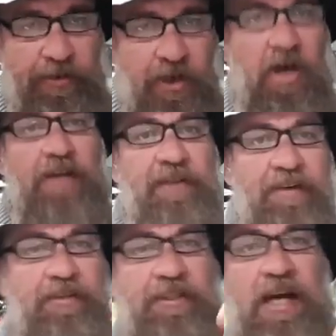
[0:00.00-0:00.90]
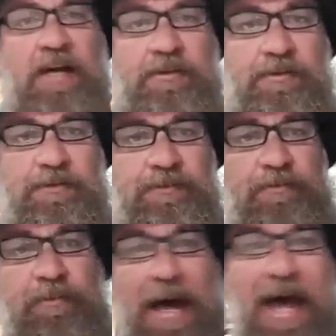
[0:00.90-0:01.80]
All right, have a good day.
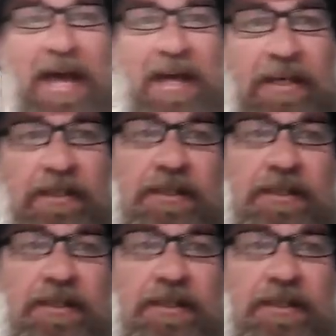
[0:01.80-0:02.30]
Bye.